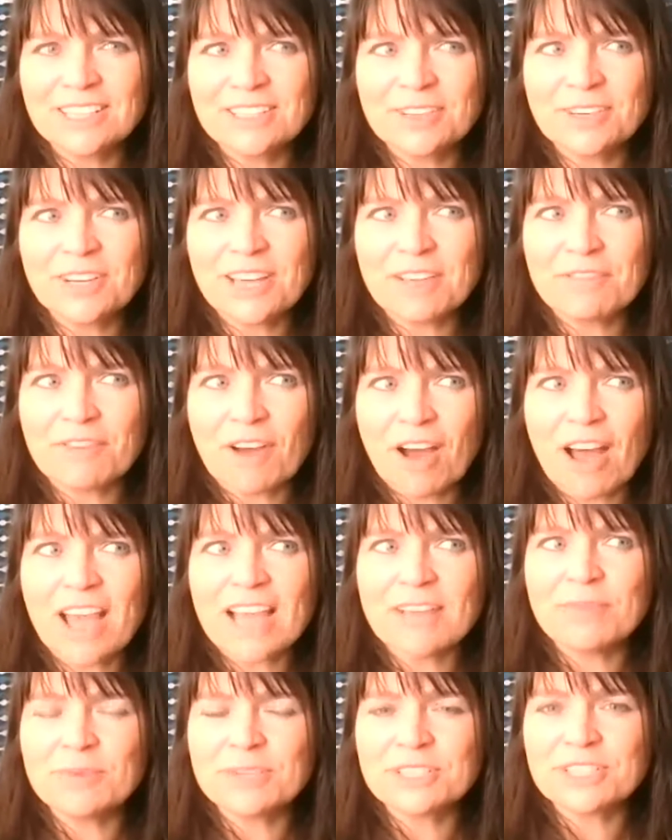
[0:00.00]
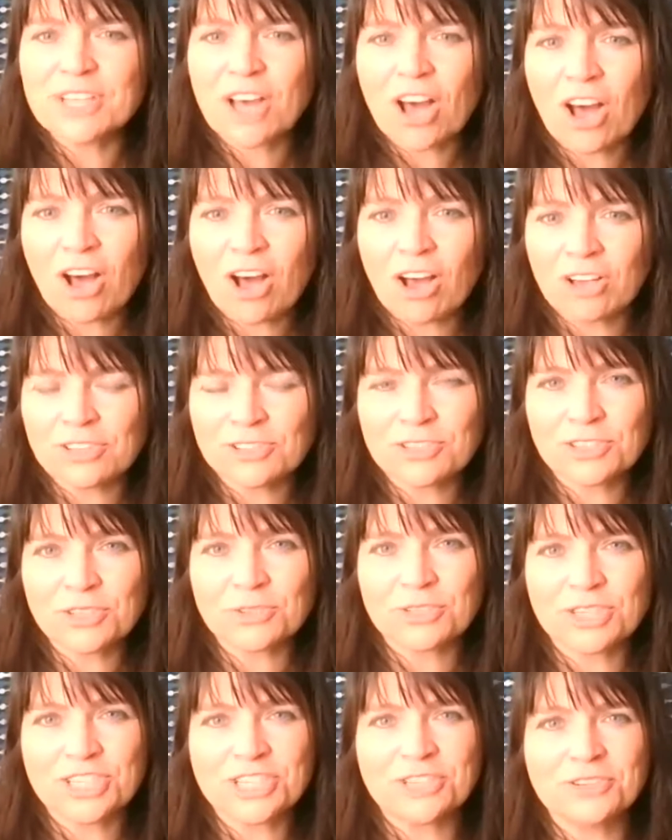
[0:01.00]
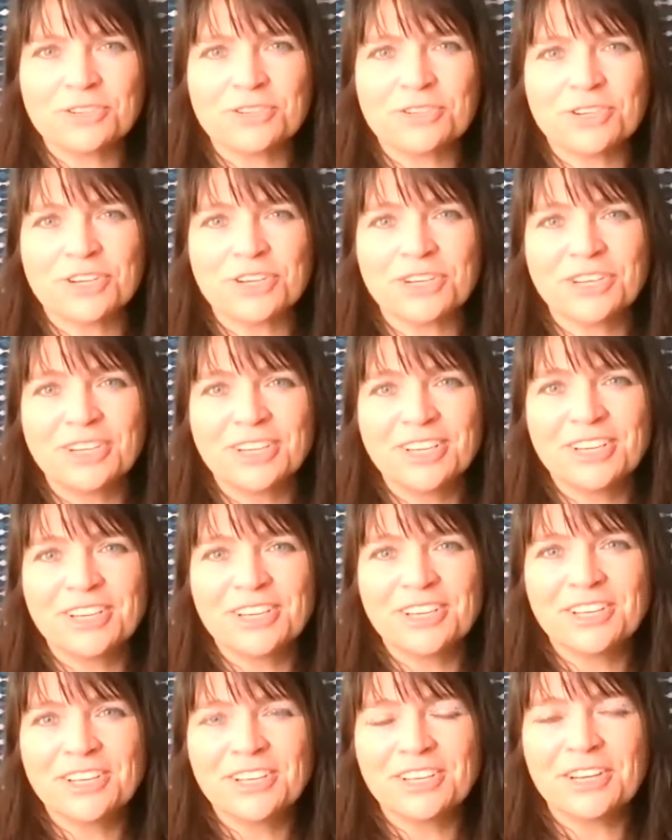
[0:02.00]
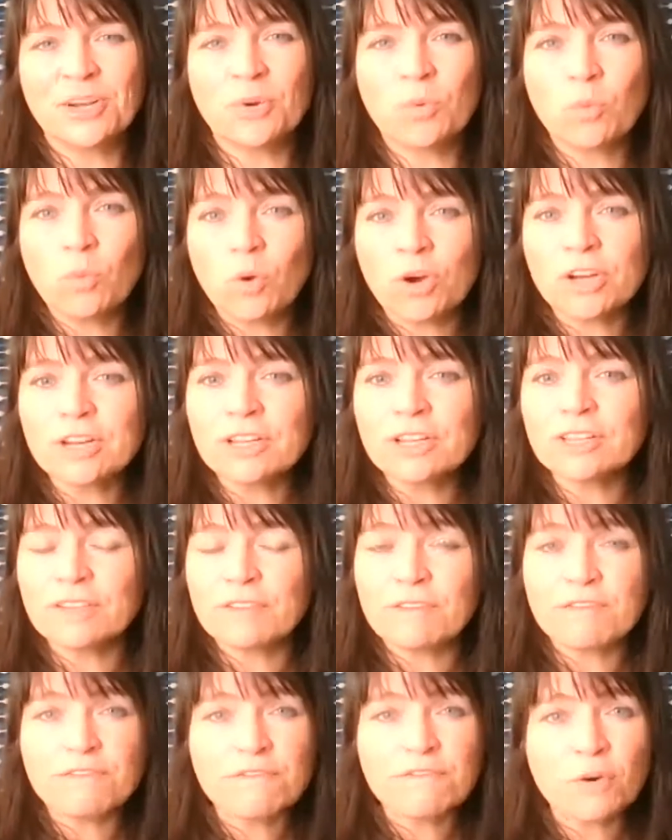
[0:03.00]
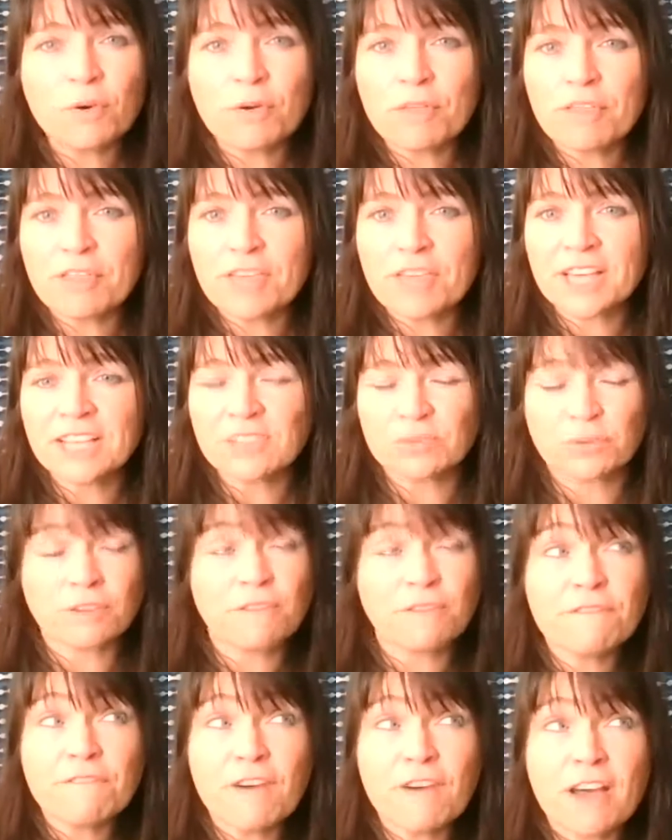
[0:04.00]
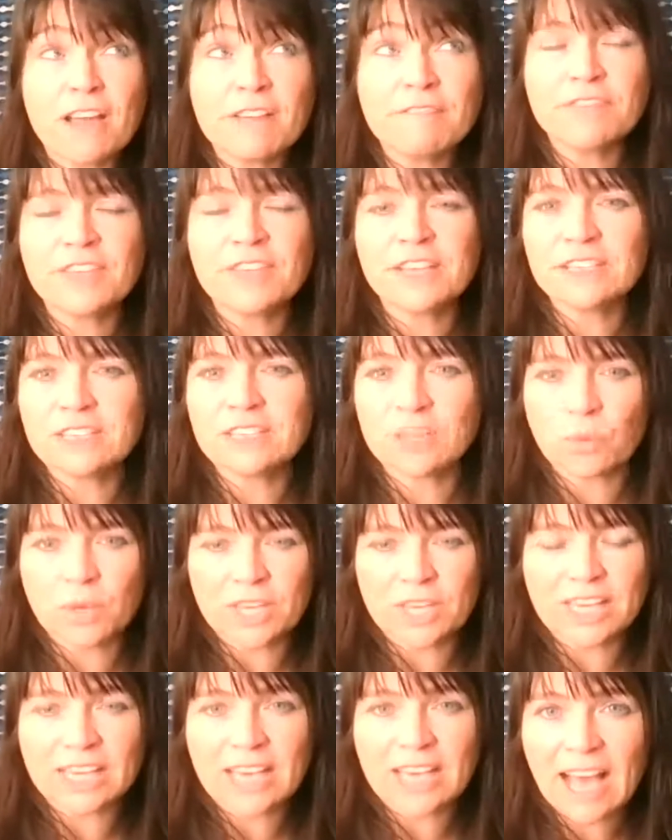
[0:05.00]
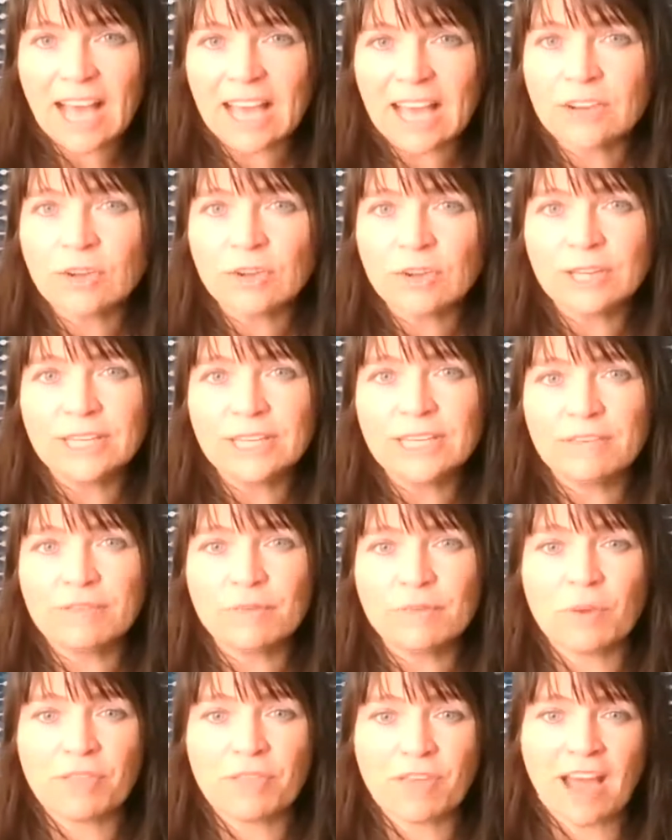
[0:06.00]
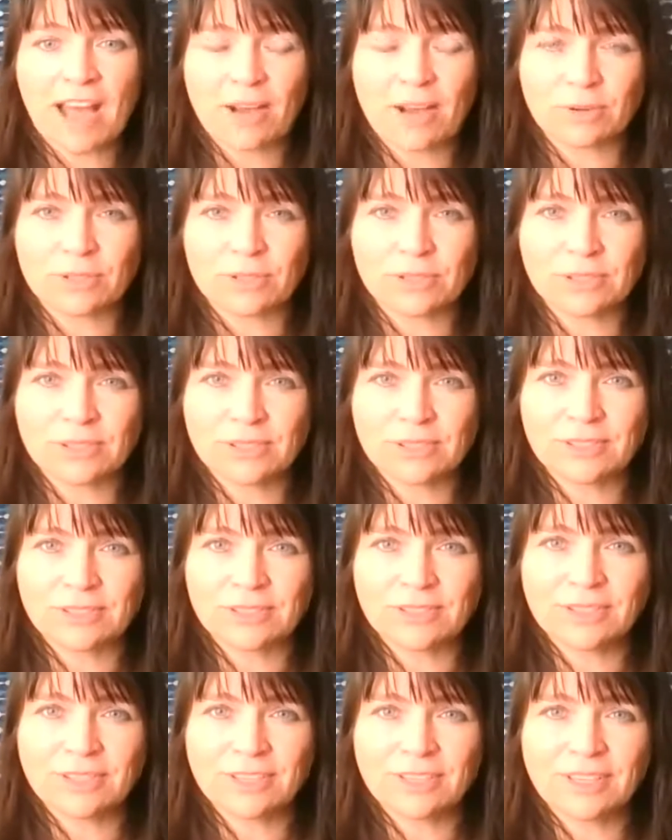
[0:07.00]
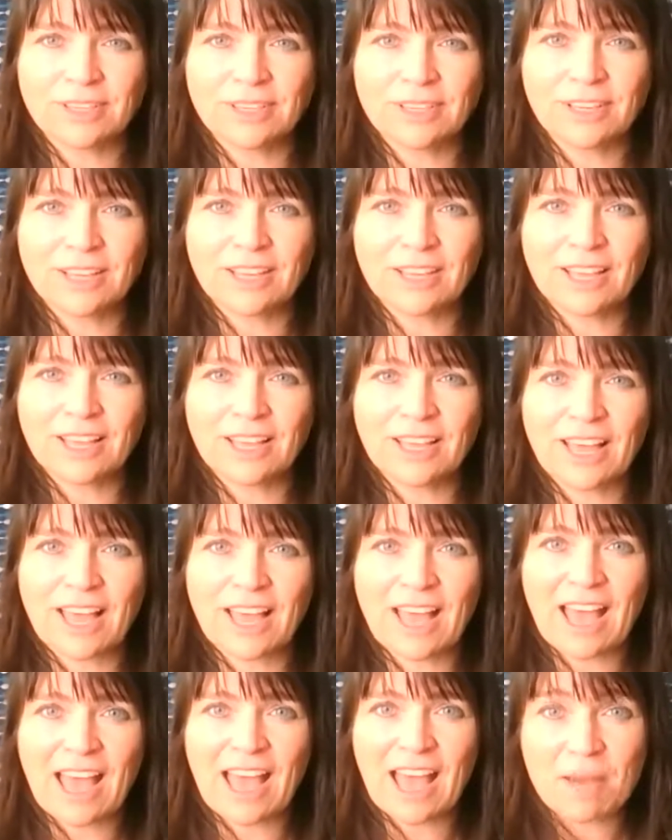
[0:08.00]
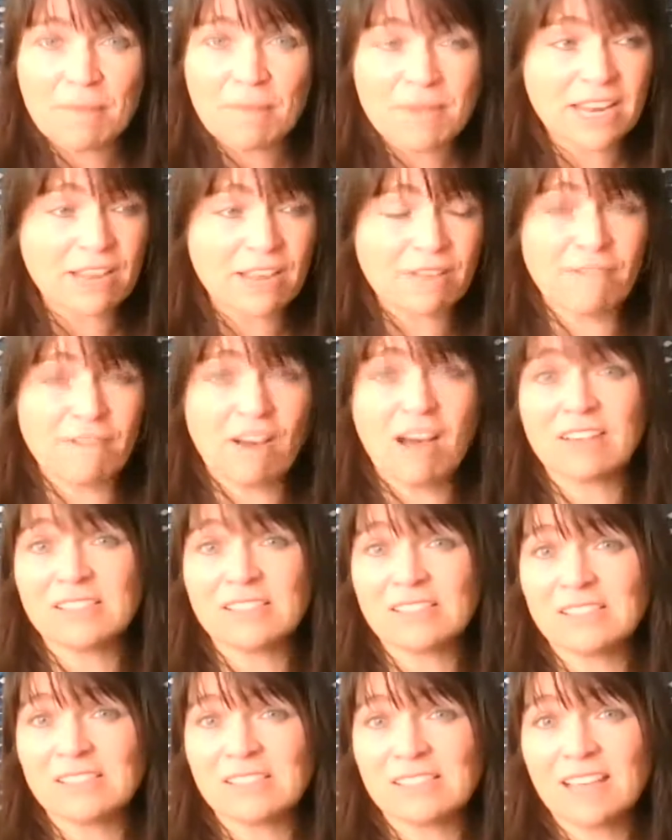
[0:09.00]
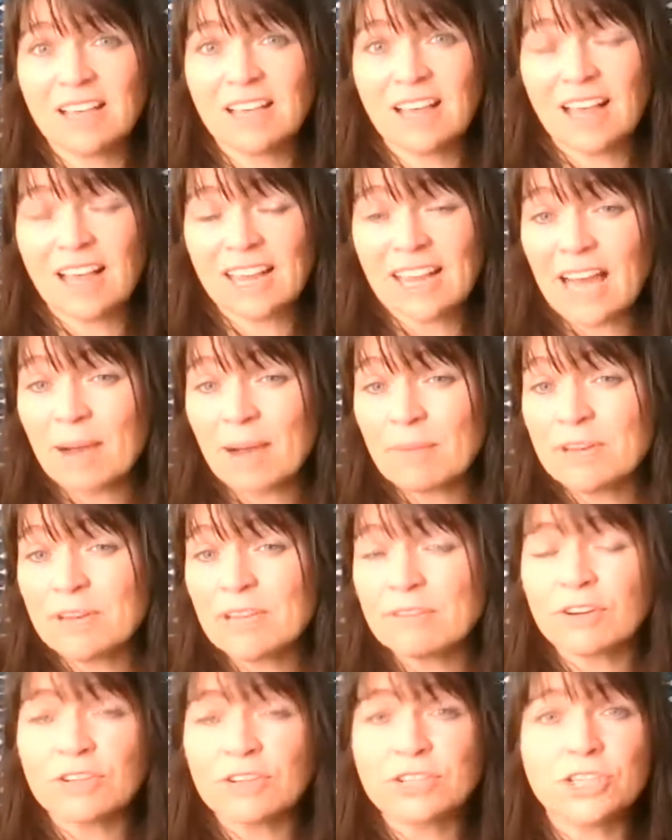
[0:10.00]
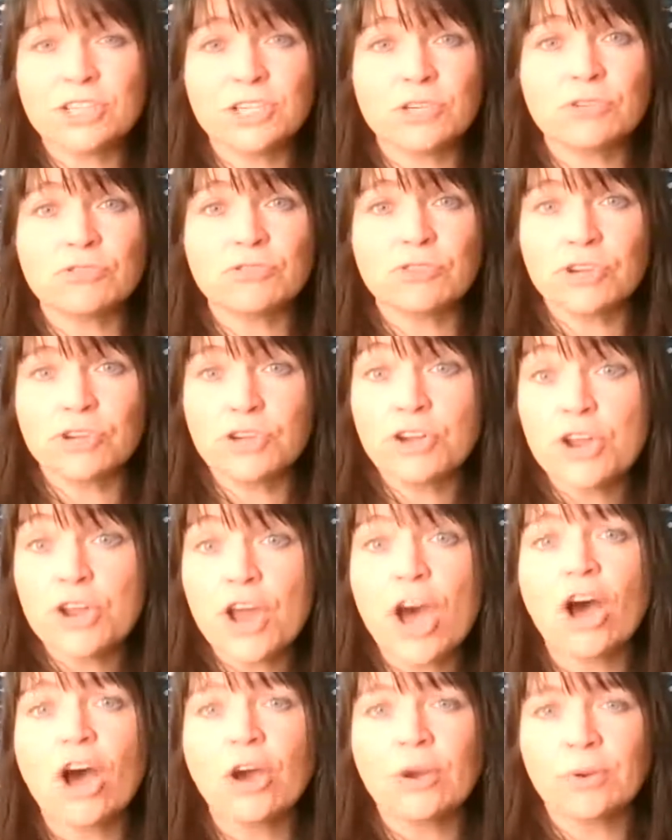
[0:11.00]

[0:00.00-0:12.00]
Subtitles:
if I was to ask your children, you know, what are the 4 things, 5 things that we cannot live without? How many of us and how many of our children know